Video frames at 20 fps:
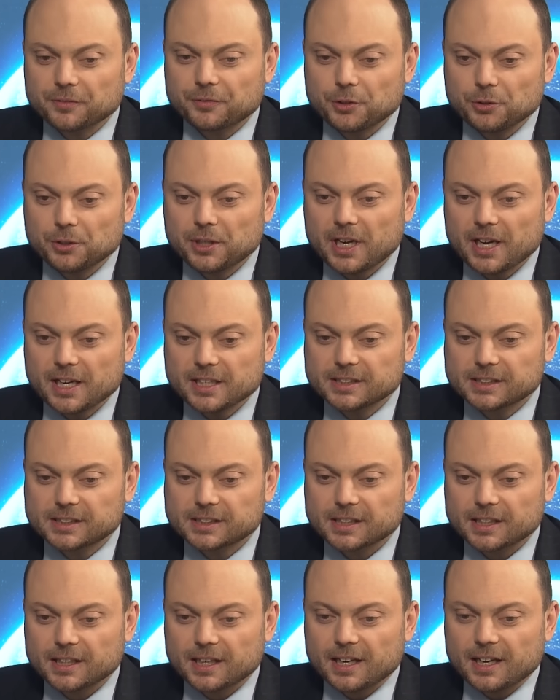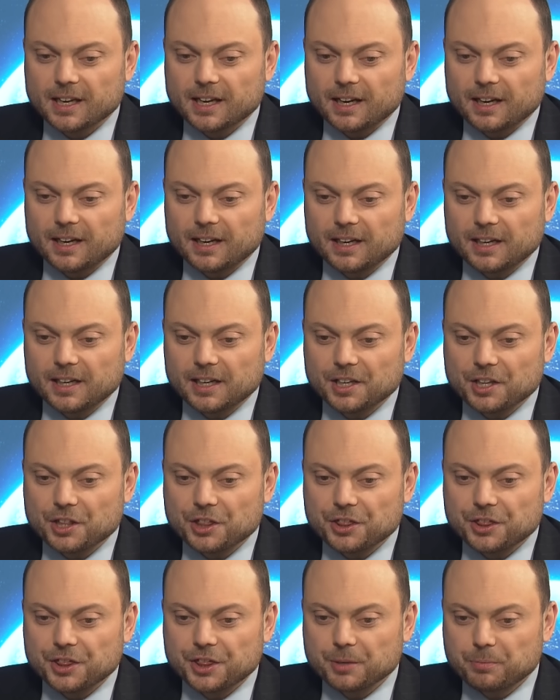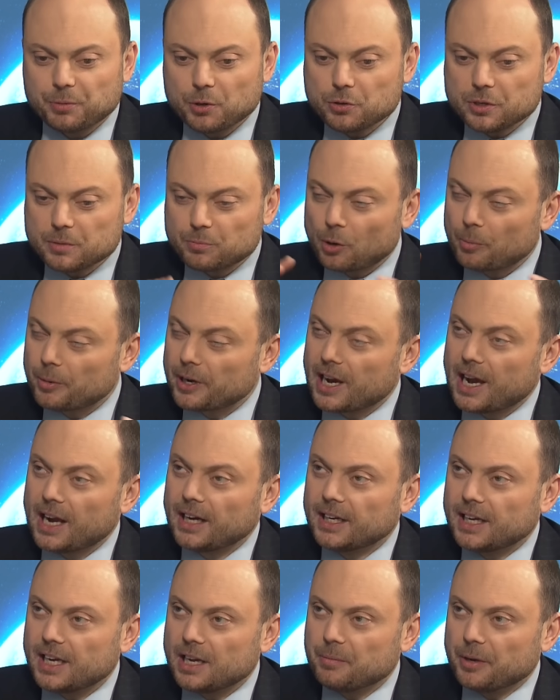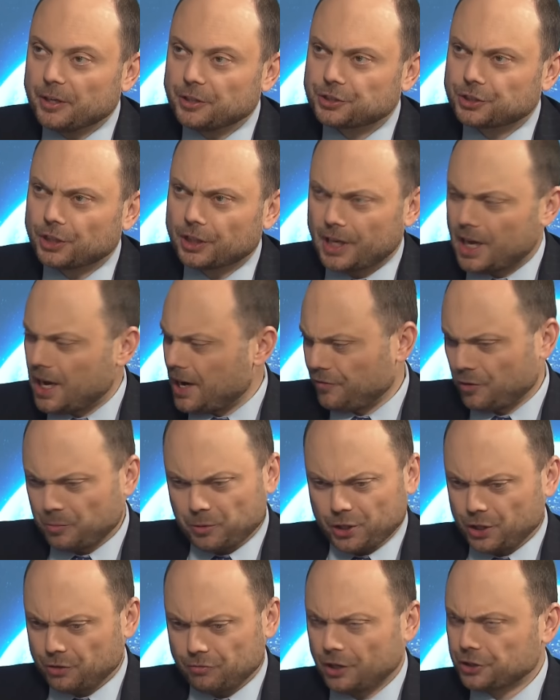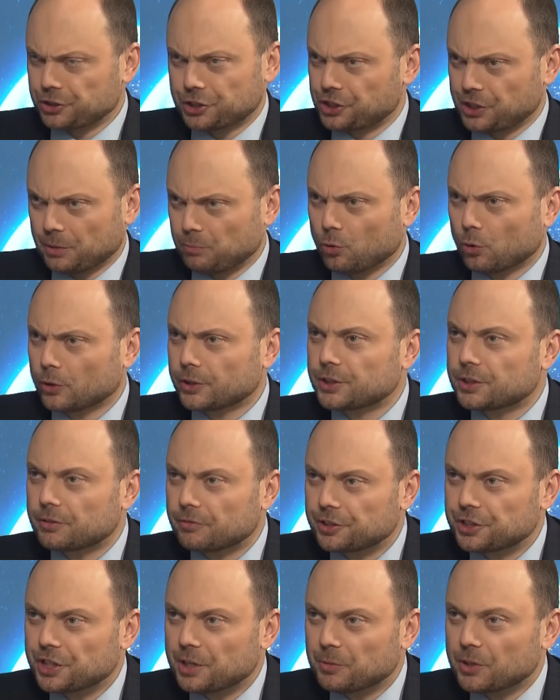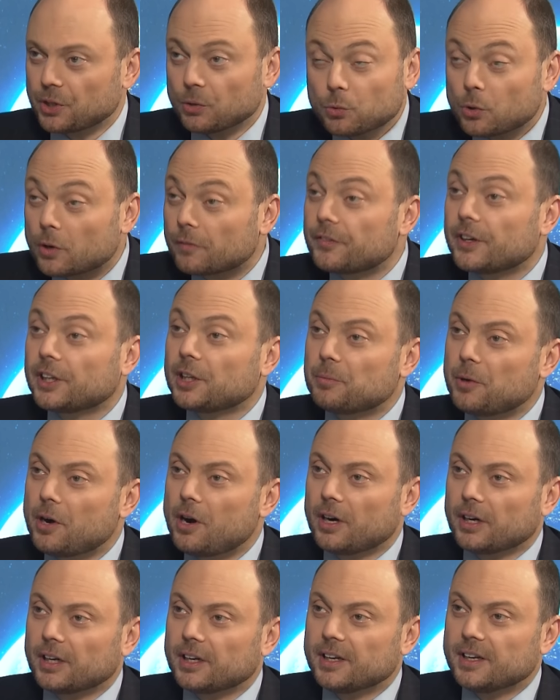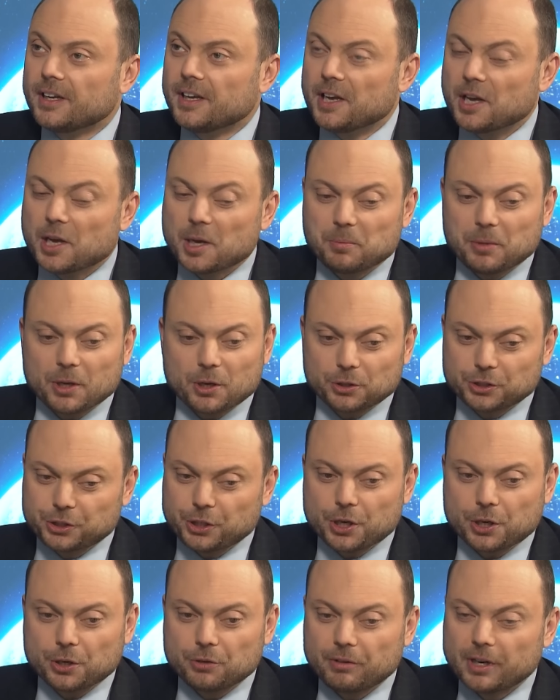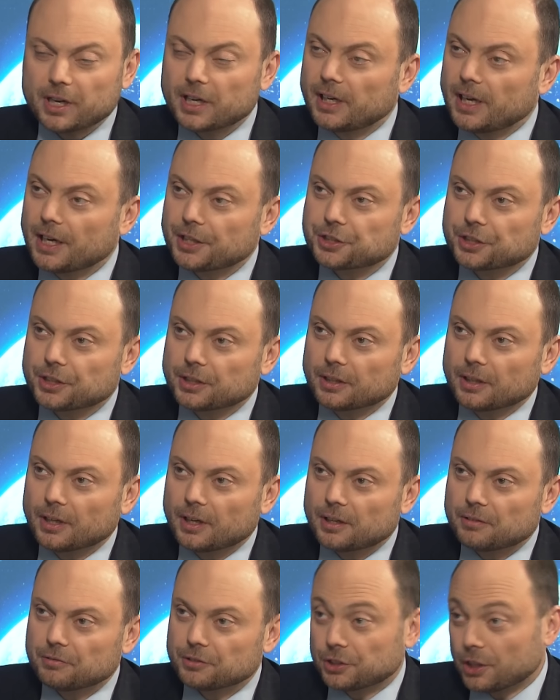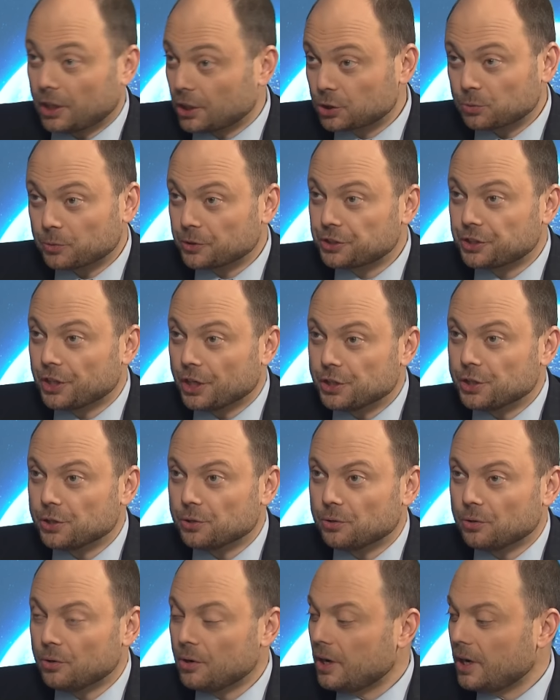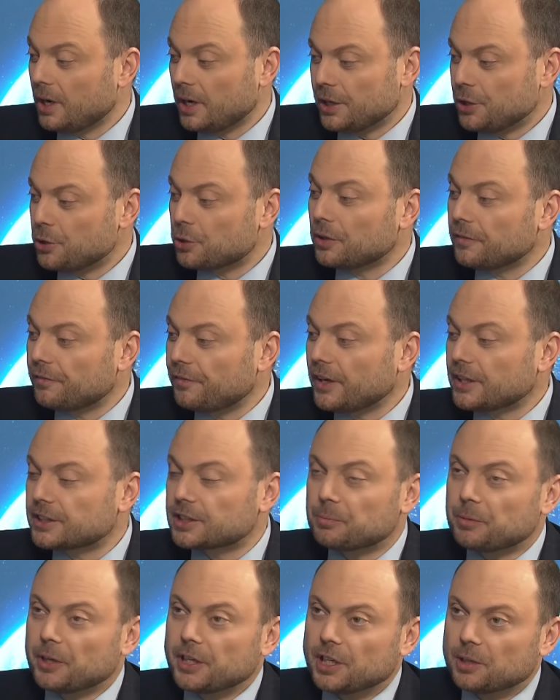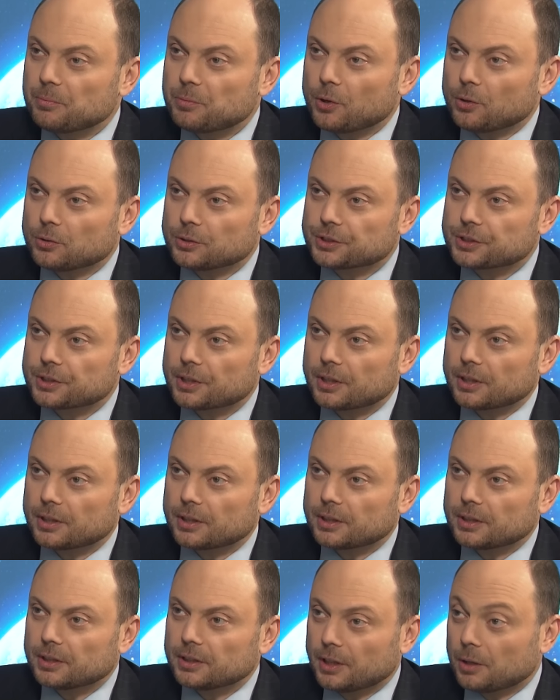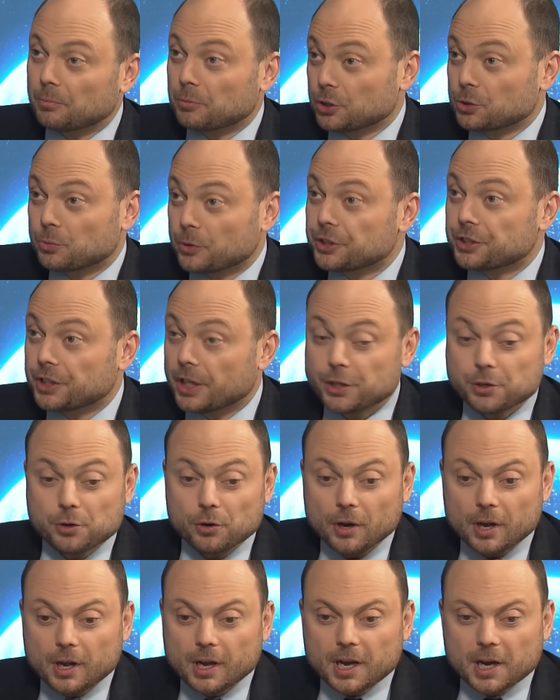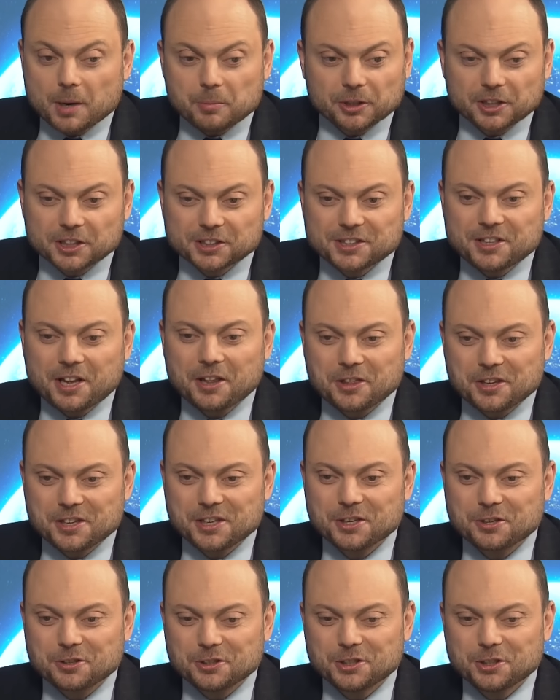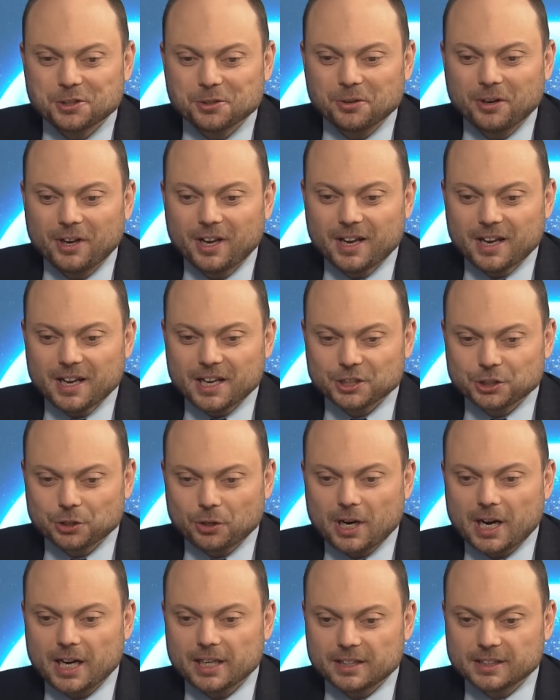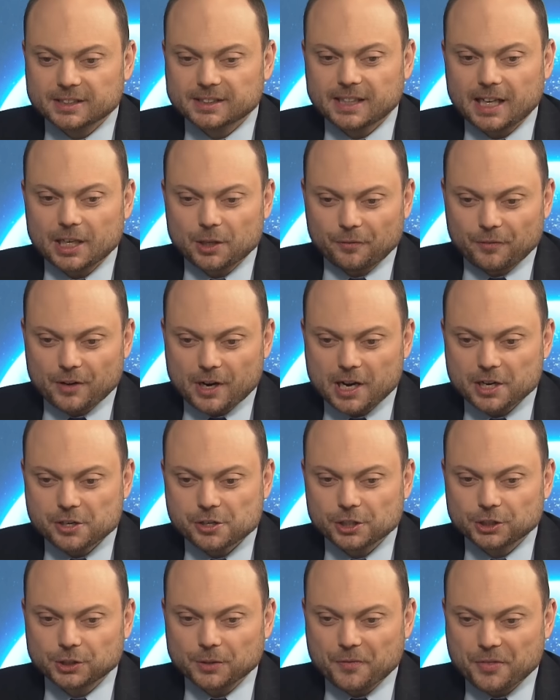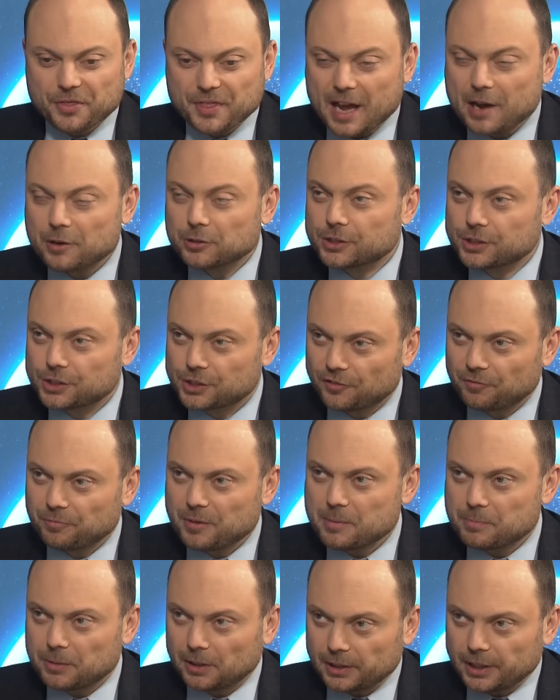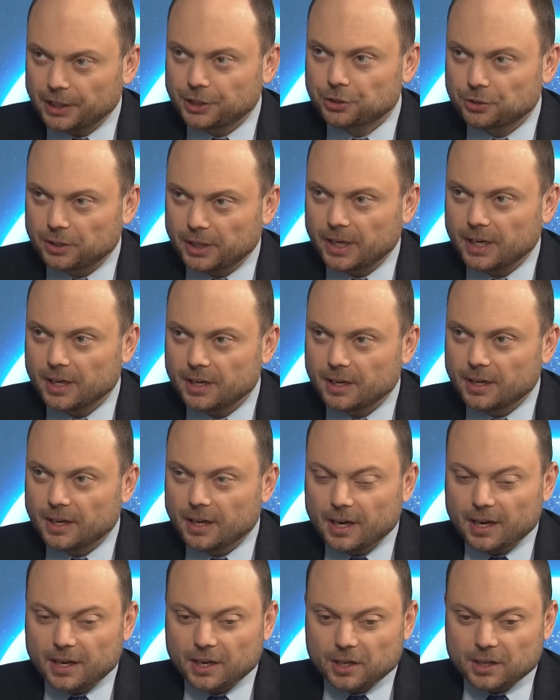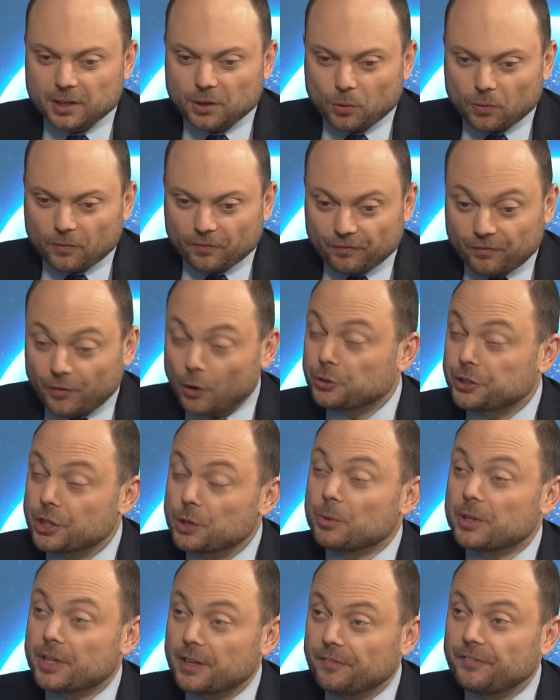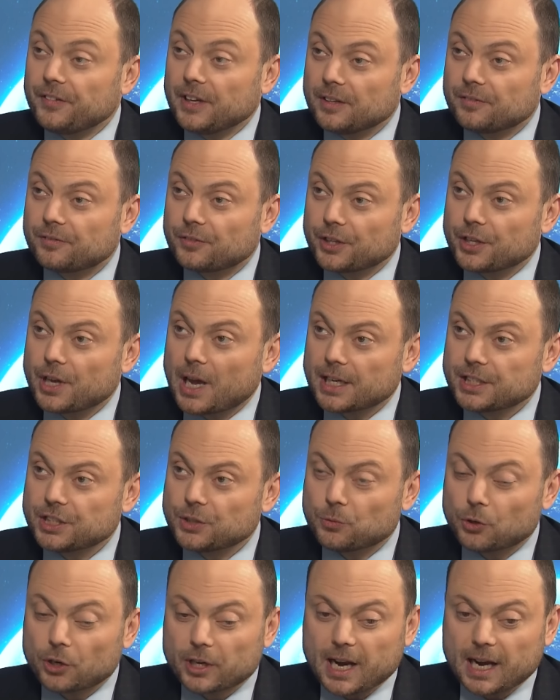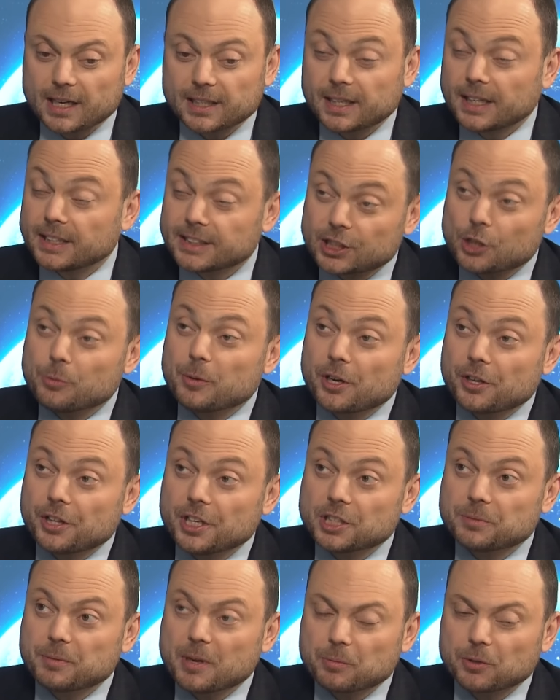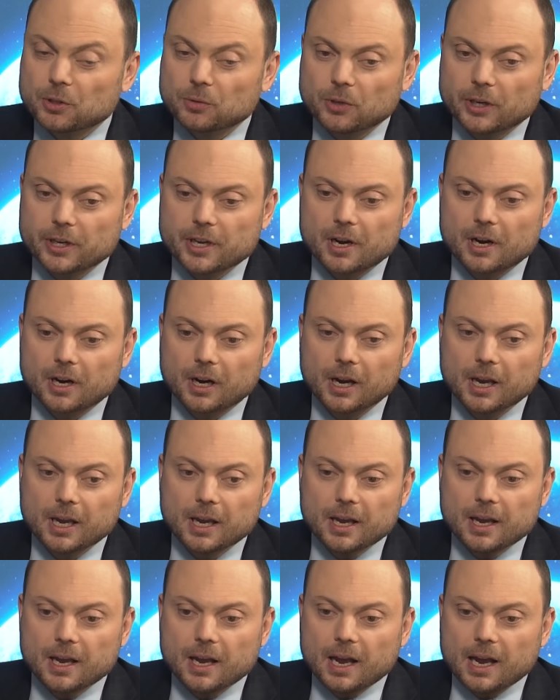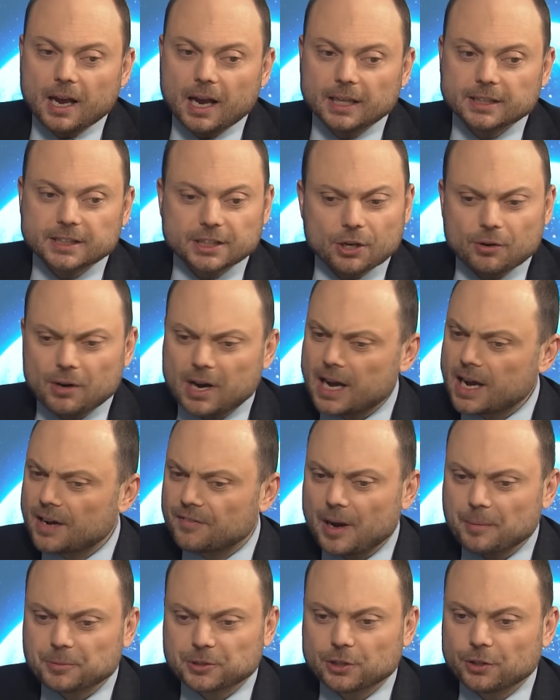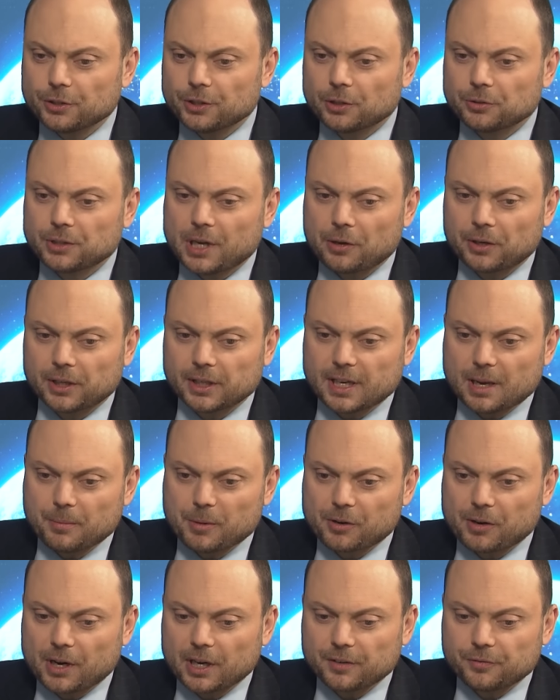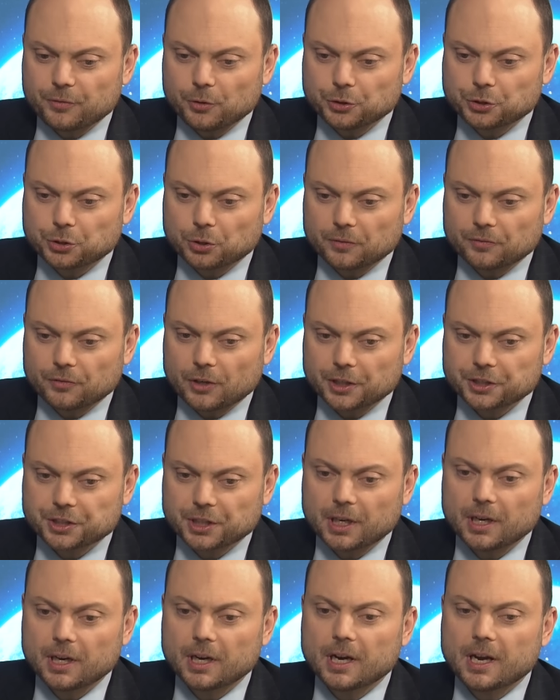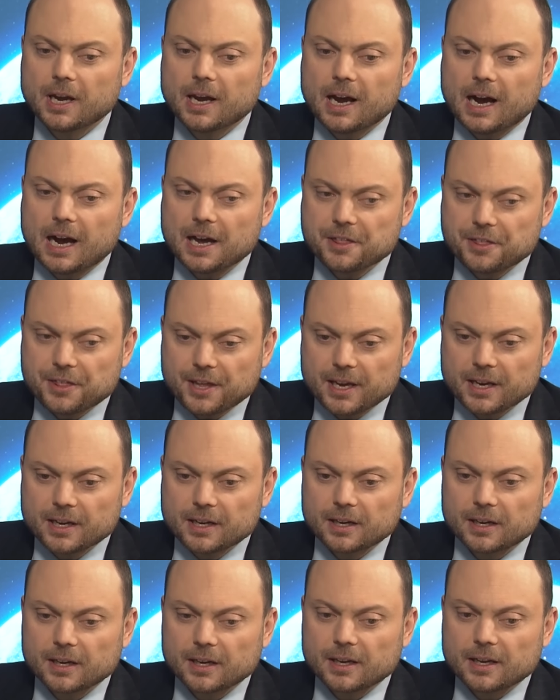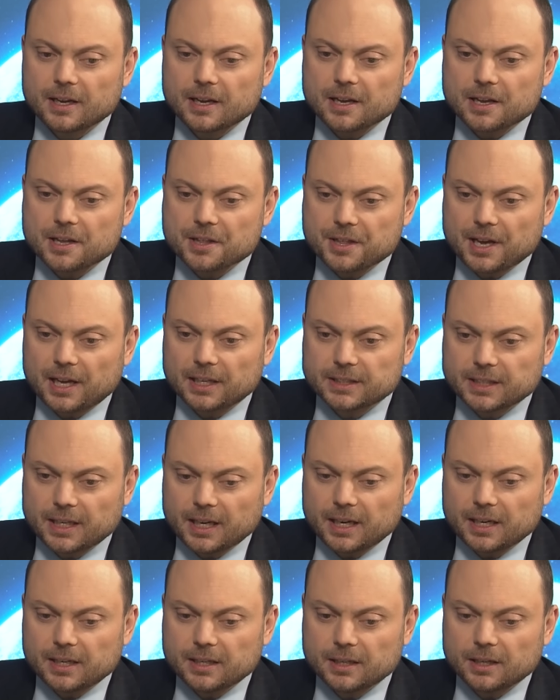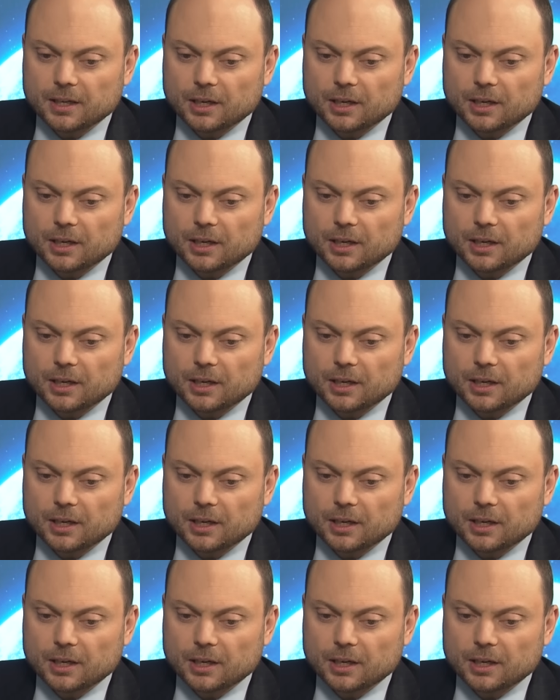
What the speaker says: few days, the Putin propaganda image that everybody in Russia supports the regime and the war fell apart. Because you can rig election results, which they do. You can fix opinion polls numbers, which they do. But there's nothing you can do to hide the sight of hundreds of thousands of people literally voting with their feet for the anti-war candidate. So many of these people were young. And so I have absolutely no doubt in the democratic future of Russia. I think that day